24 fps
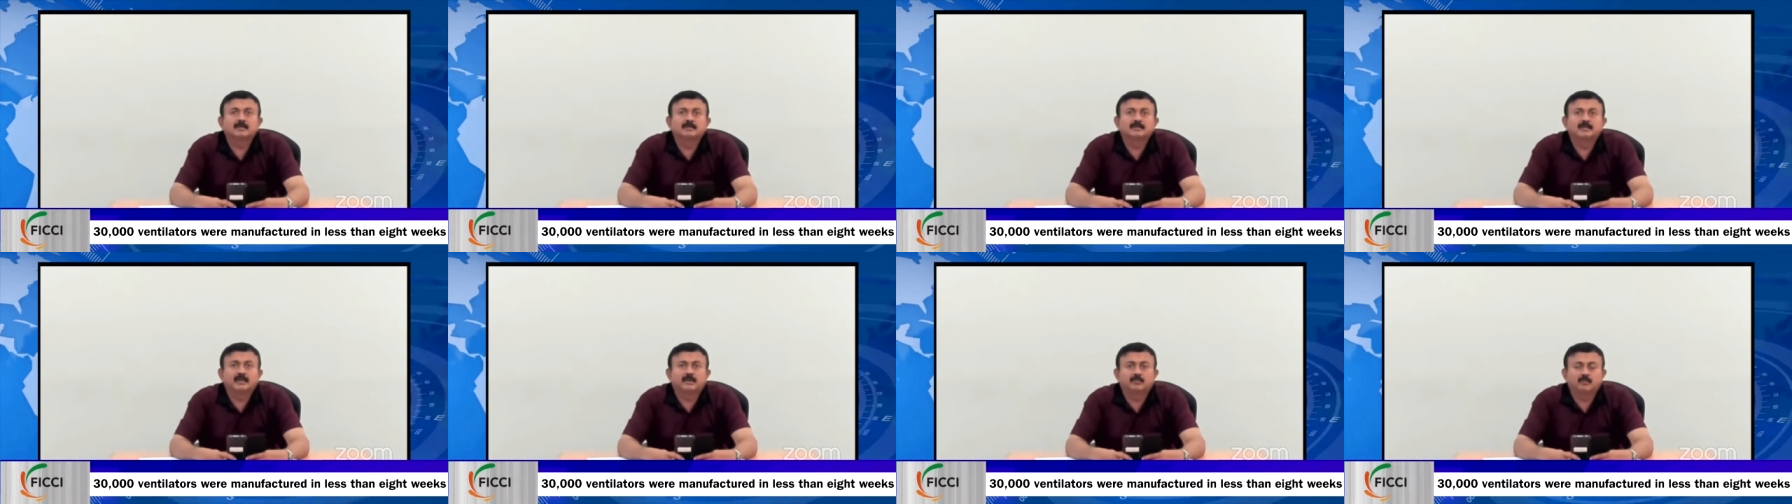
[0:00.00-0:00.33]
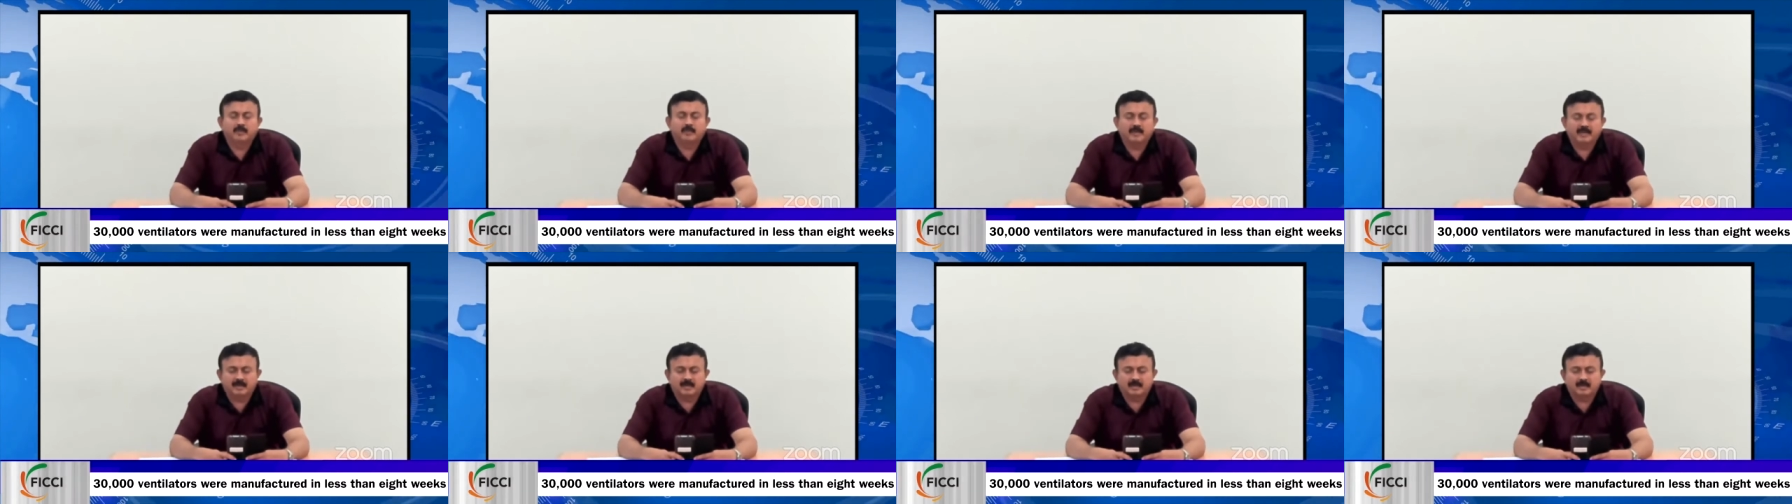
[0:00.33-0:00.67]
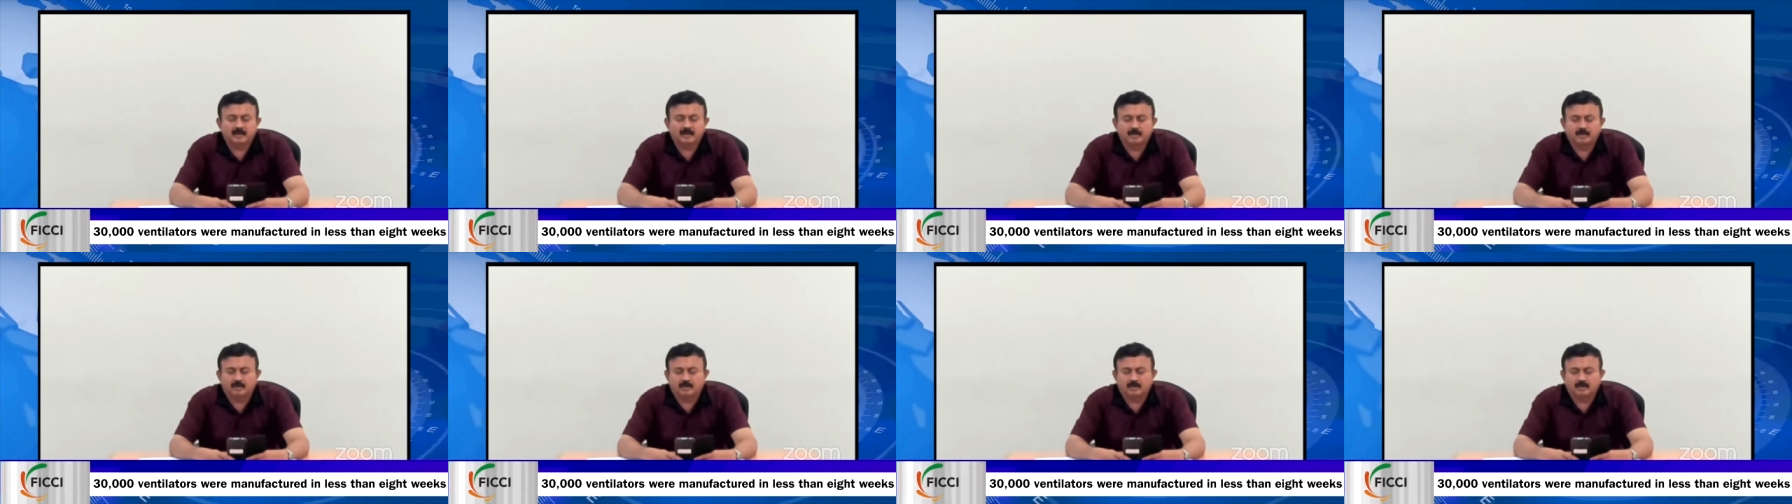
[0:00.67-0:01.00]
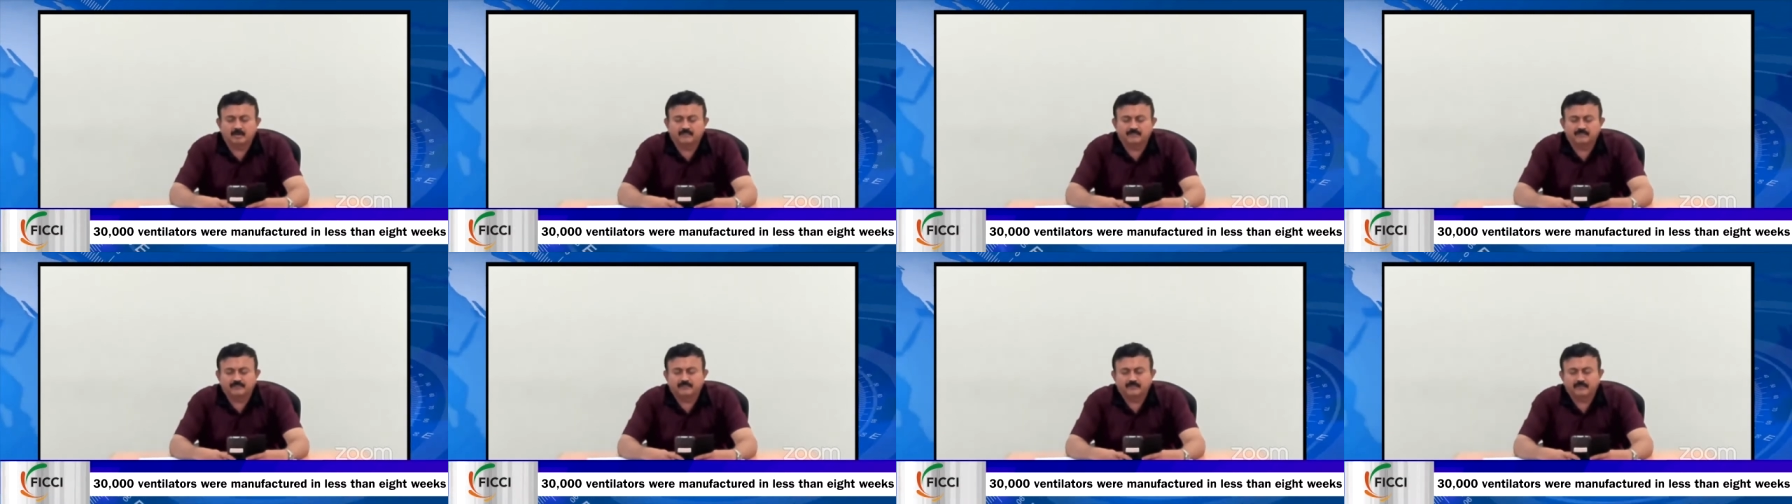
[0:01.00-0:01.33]
there were a lot
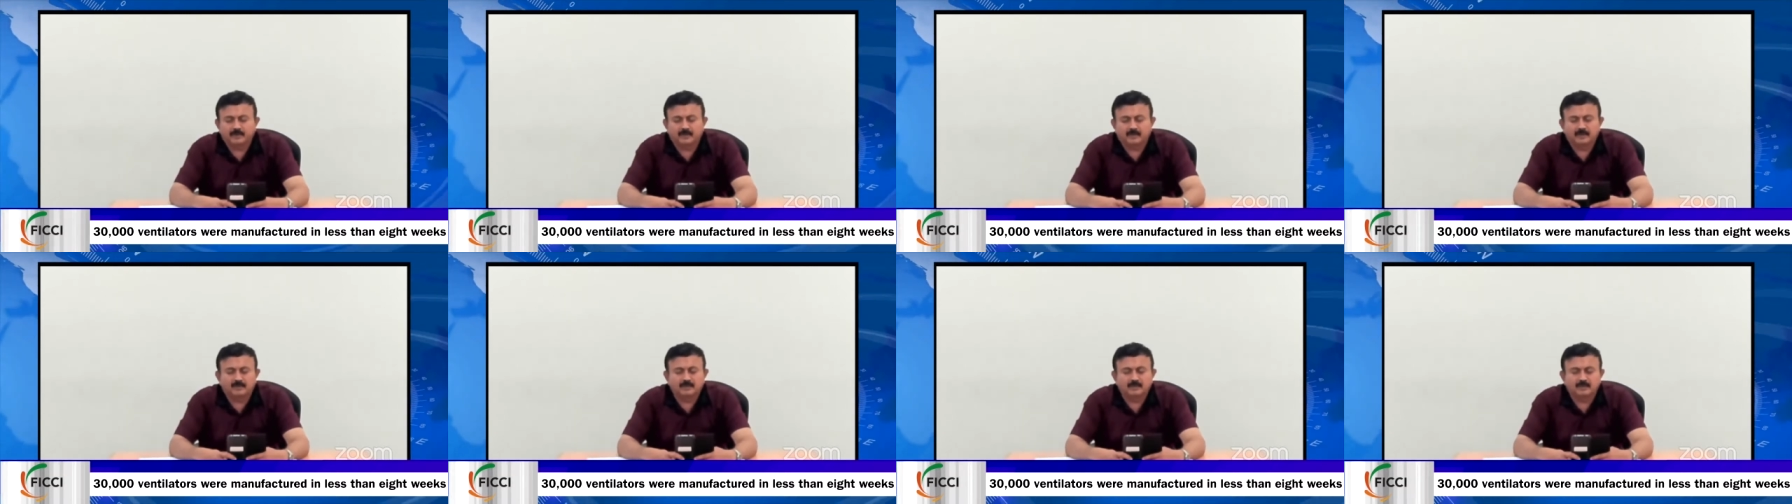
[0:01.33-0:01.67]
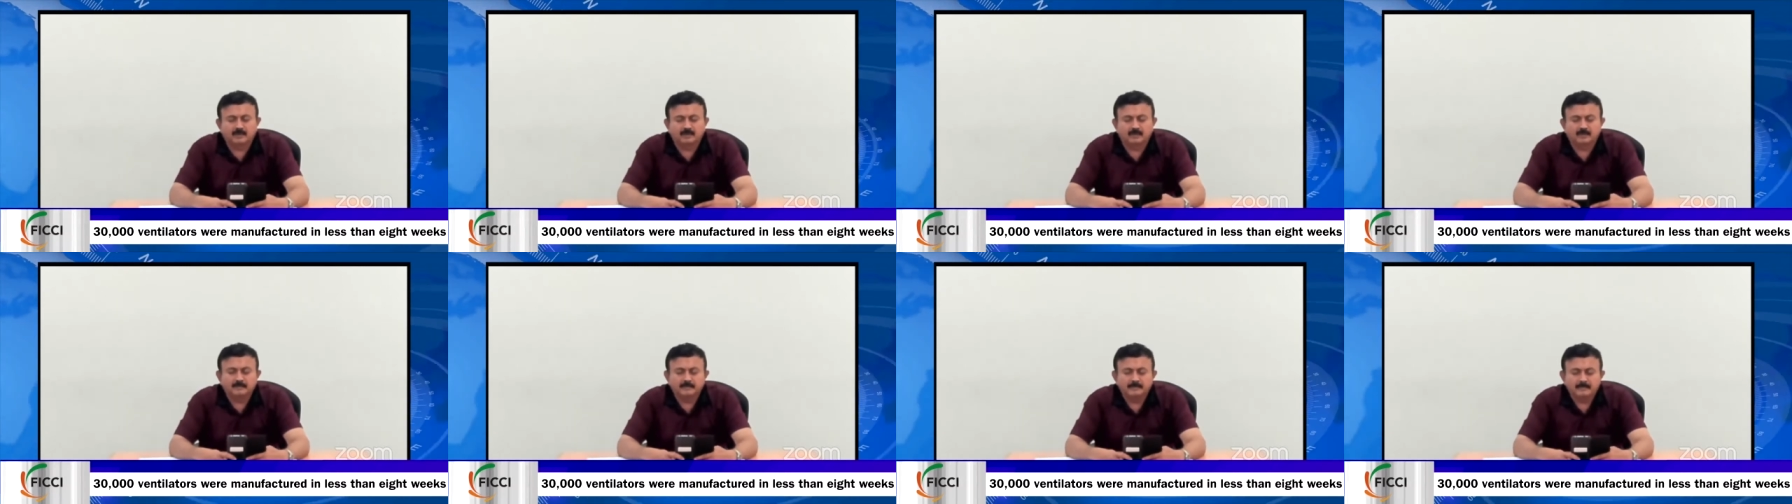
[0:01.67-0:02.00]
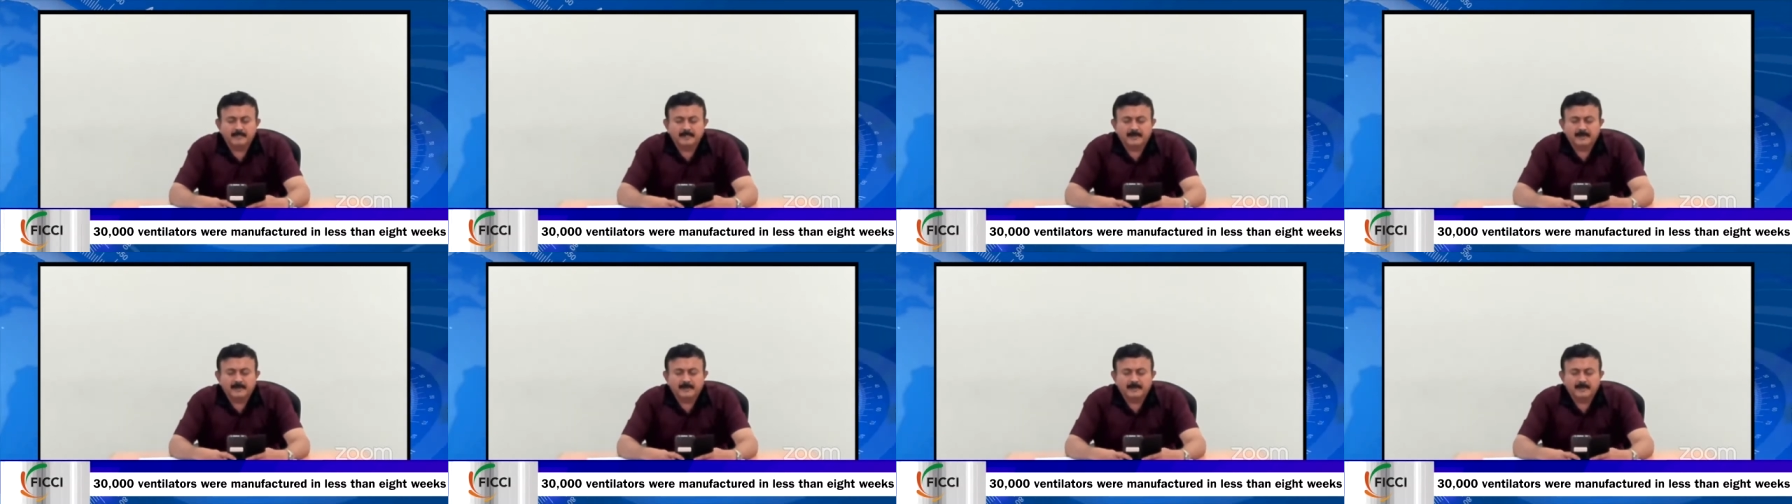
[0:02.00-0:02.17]
of uh,